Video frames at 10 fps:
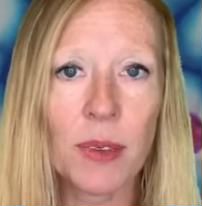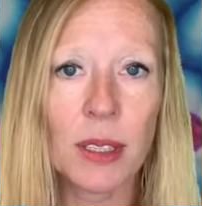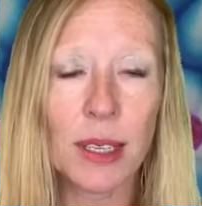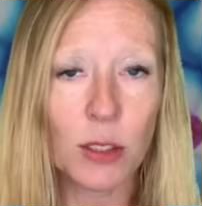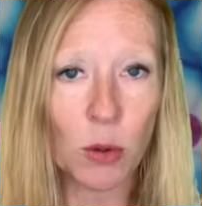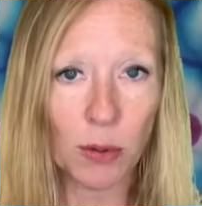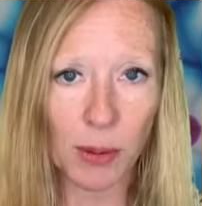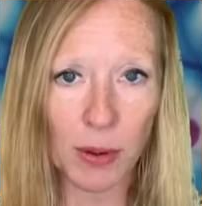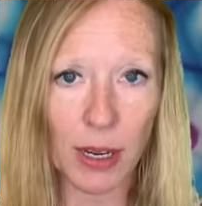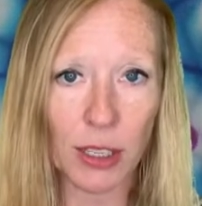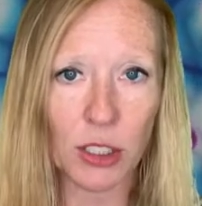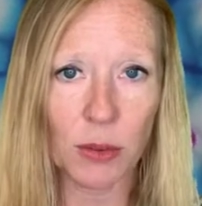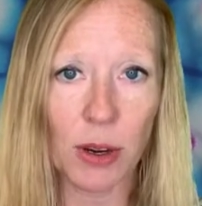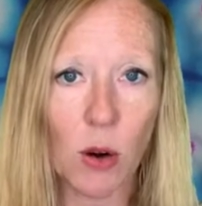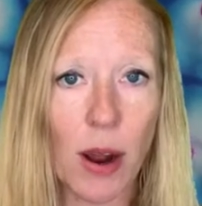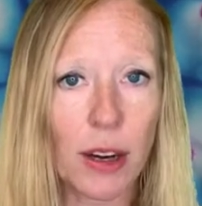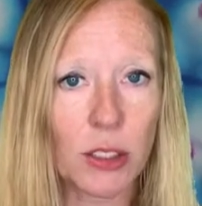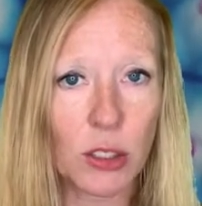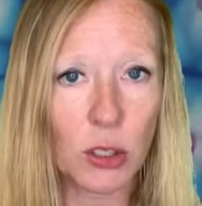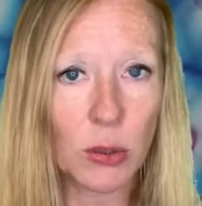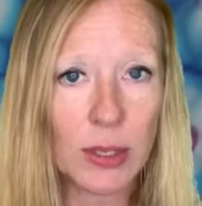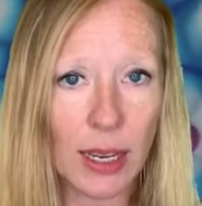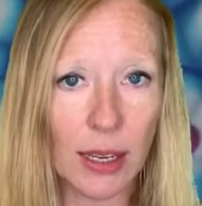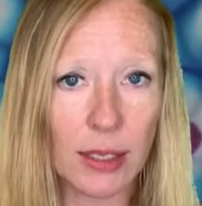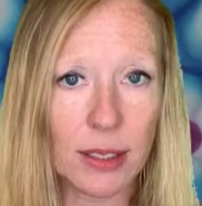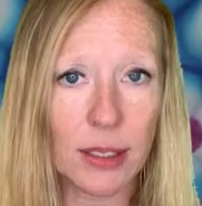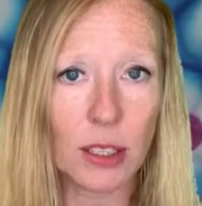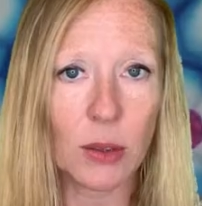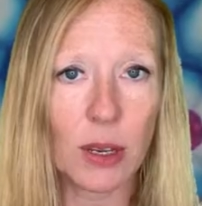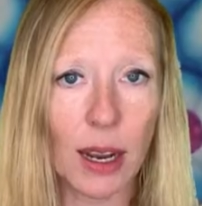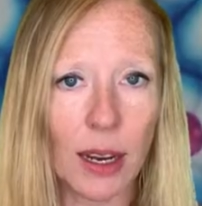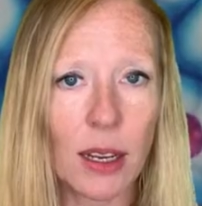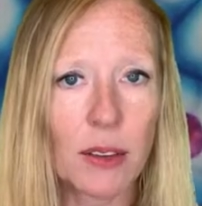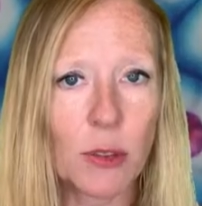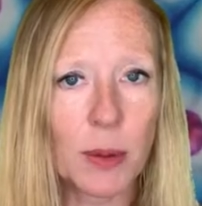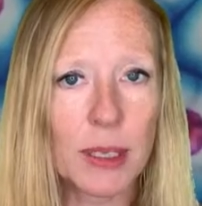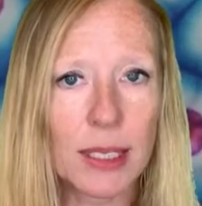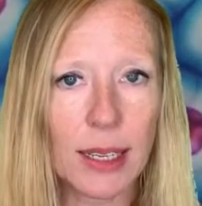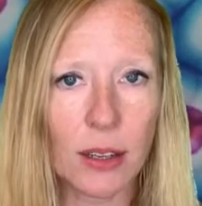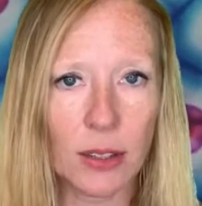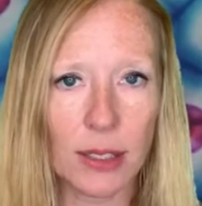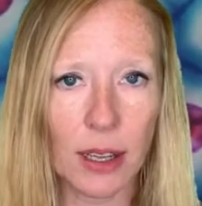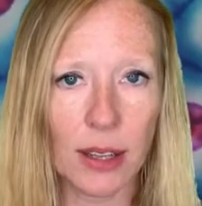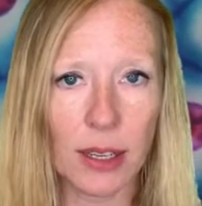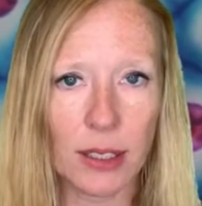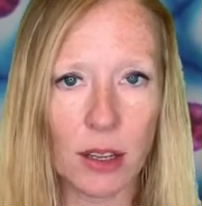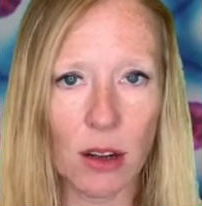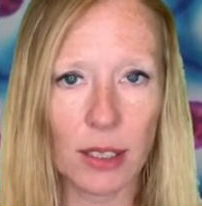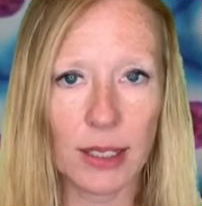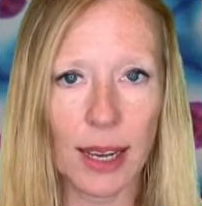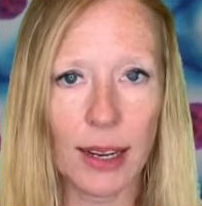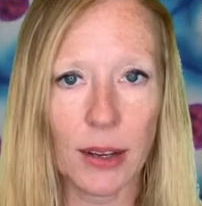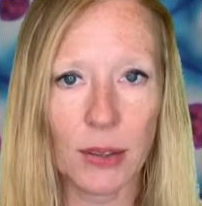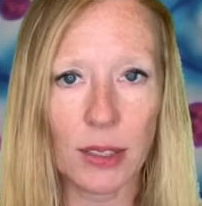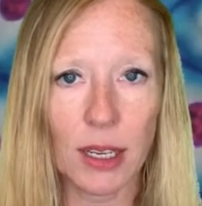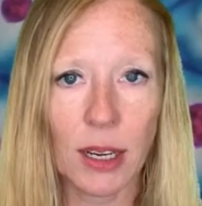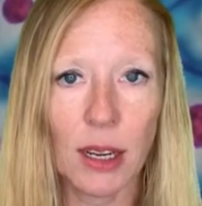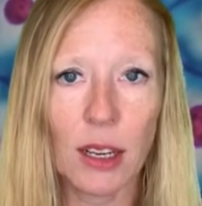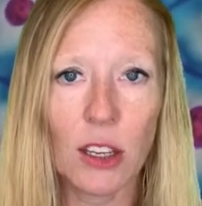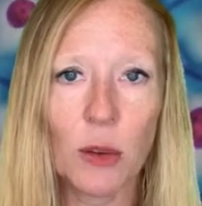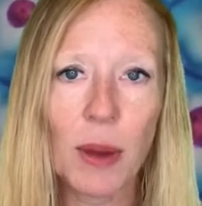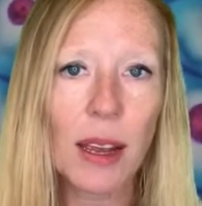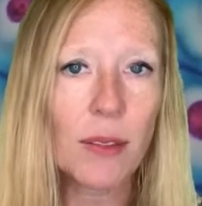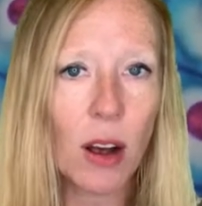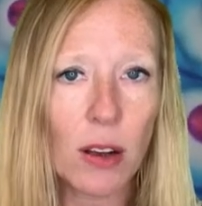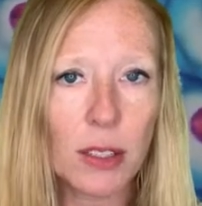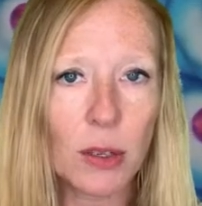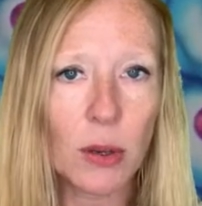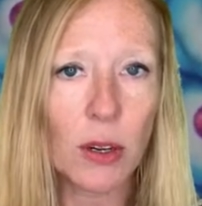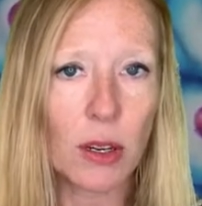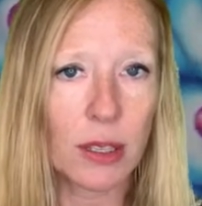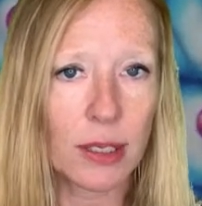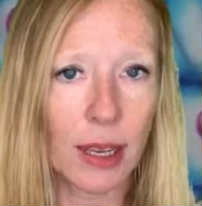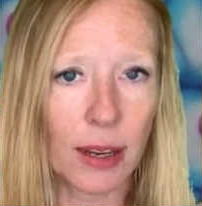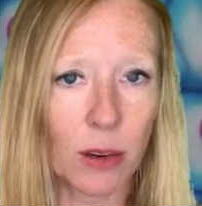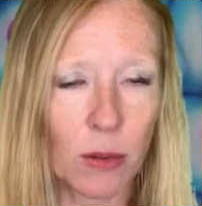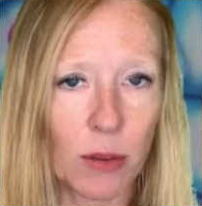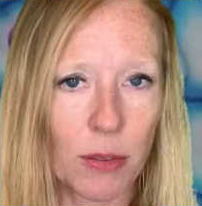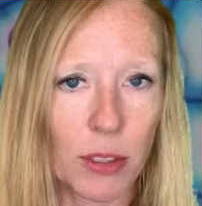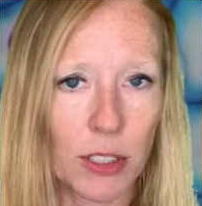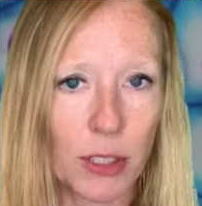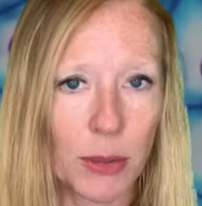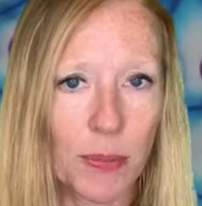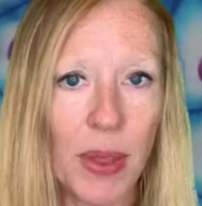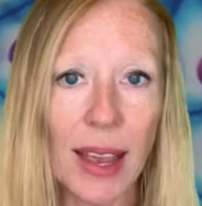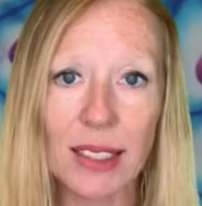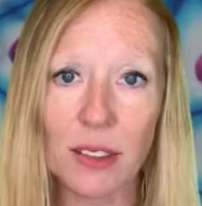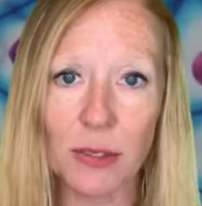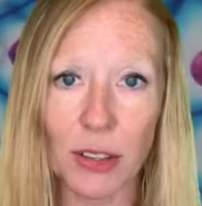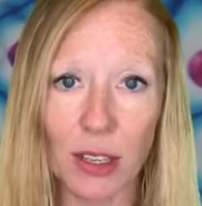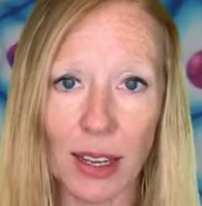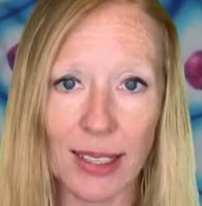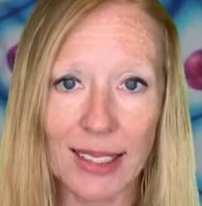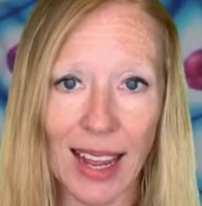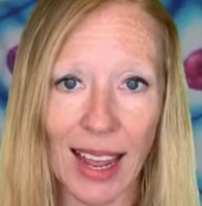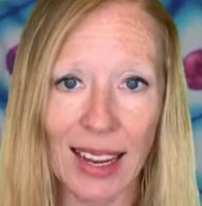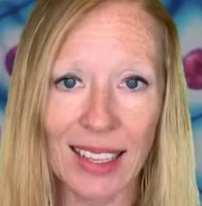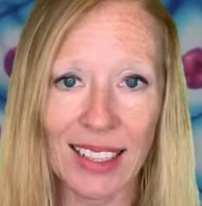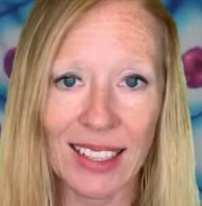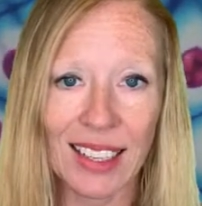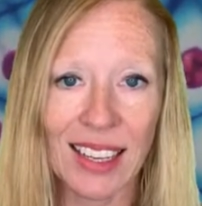Sexual reproduction requires 2 cells to unite and form a single cell that is called a zygote. You may have also heard a zygote referred to as a fertilized egg.